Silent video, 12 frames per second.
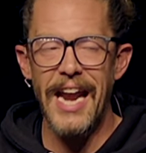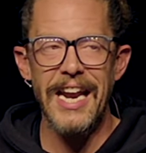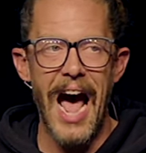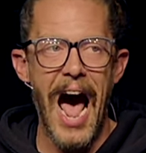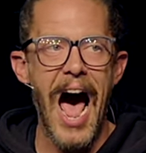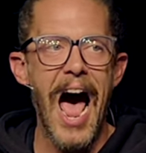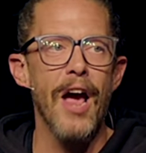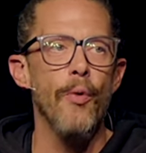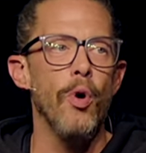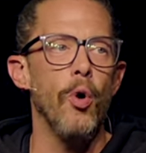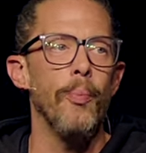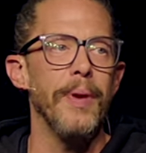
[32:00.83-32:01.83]
and I
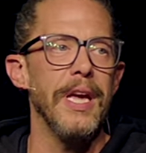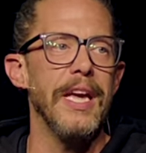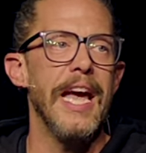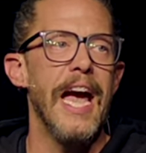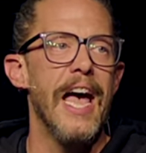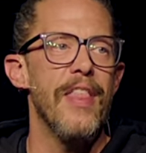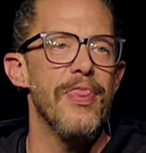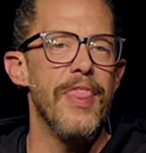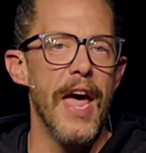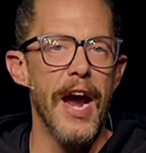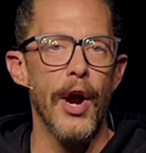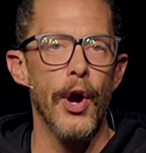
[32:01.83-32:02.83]
will be
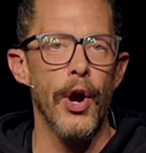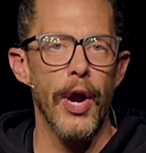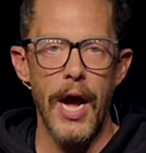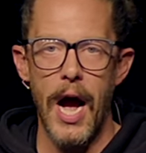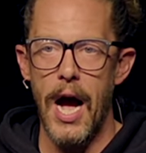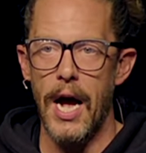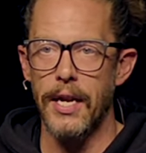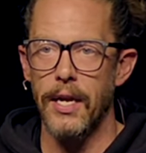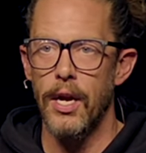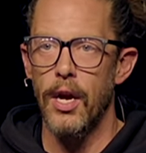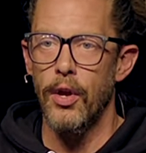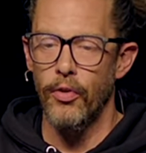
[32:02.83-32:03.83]
their God.
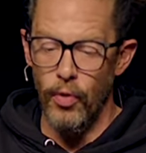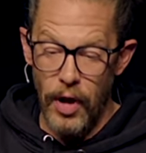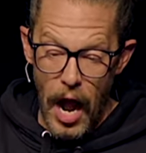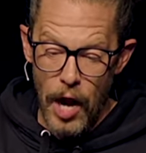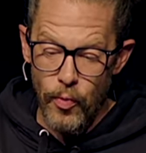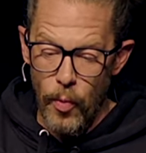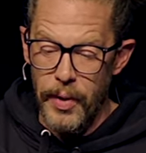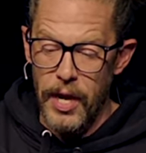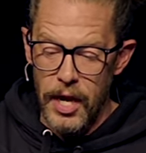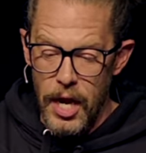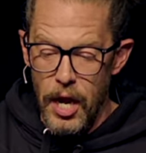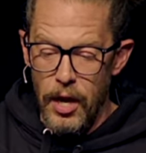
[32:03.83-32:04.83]
So God will
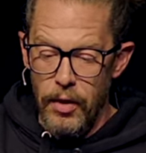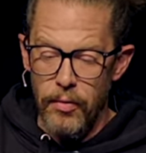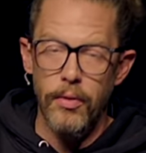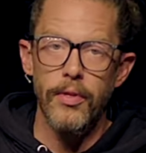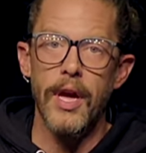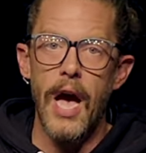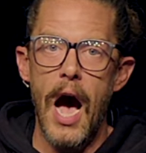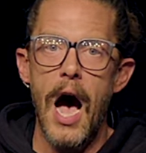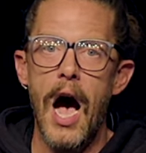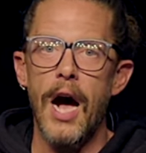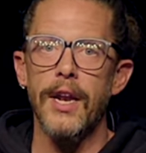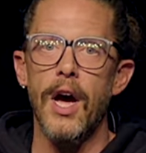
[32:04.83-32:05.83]
be the
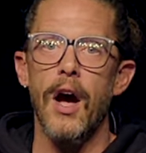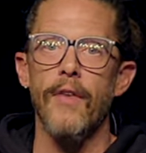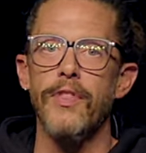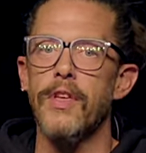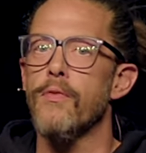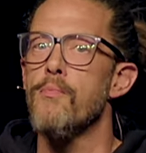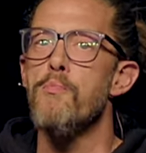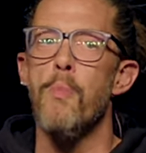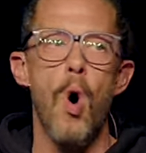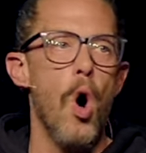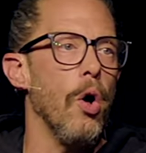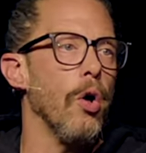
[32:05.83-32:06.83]
God of this
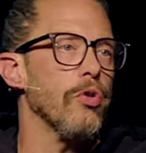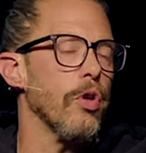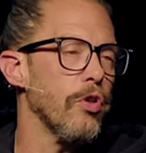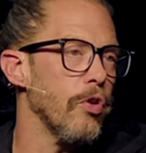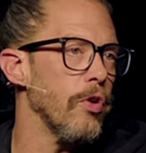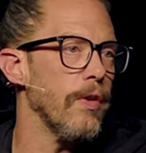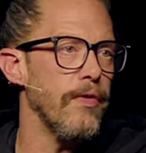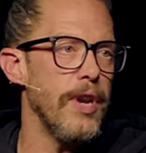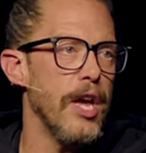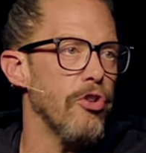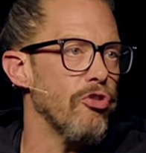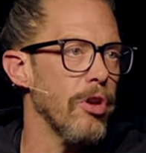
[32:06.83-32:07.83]
multitude of
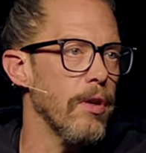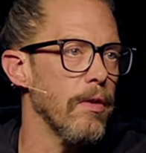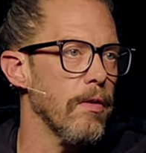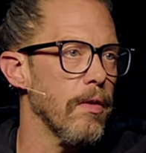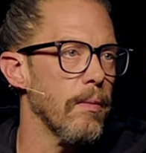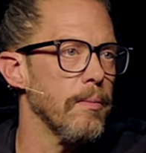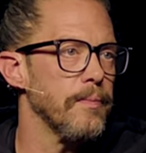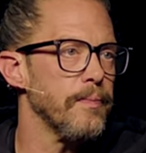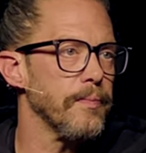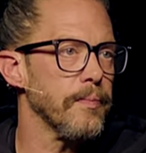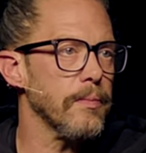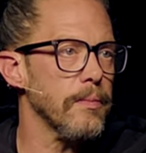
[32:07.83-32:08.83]
nations
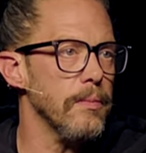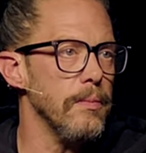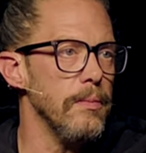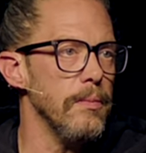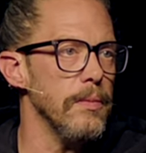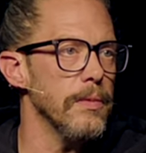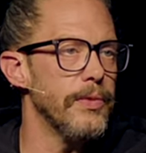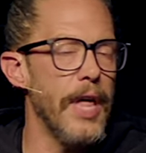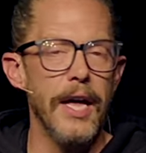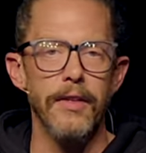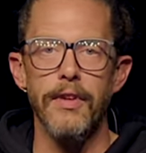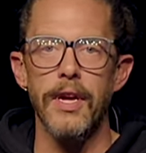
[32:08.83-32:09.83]

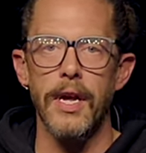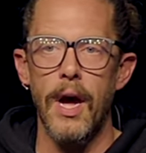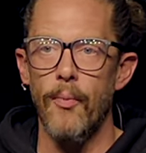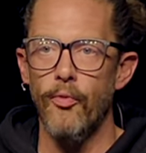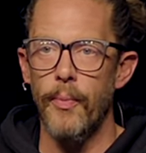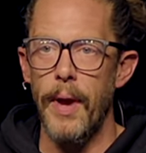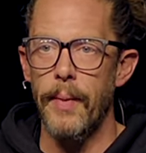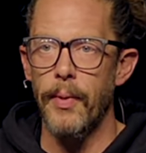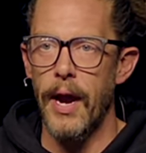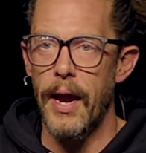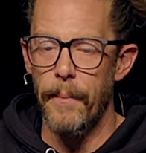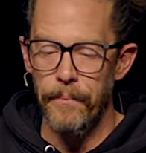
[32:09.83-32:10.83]
that is going to come from
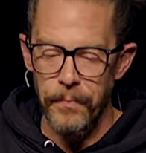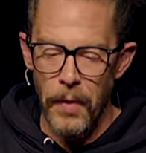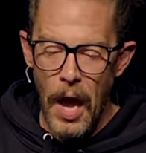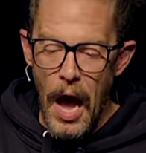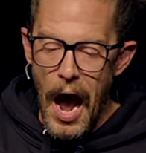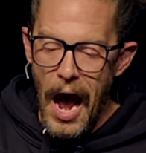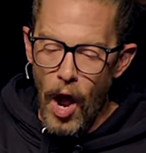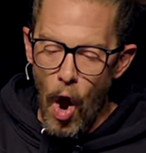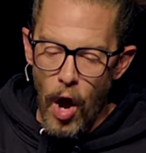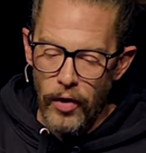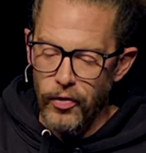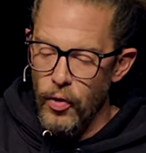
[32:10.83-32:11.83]
Abraham.
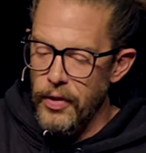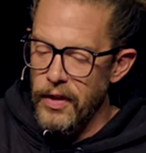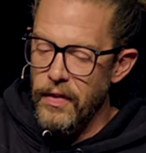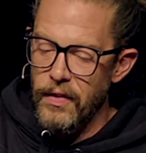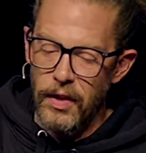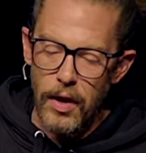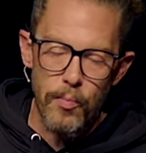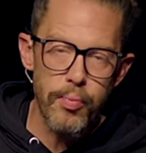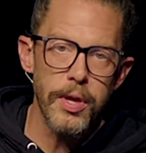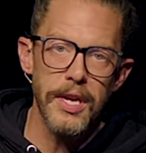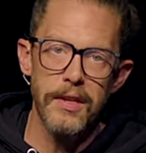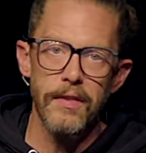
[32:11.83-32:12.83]
This is a
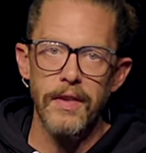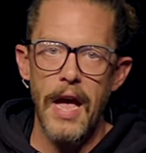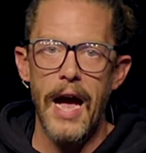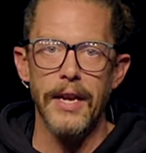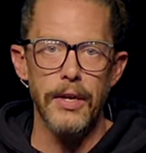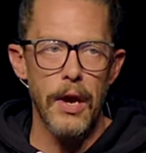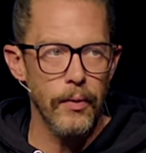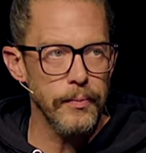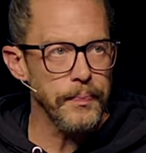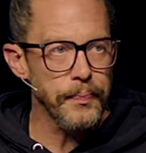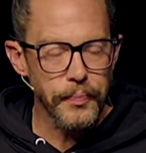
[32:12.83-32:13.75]
complete side note,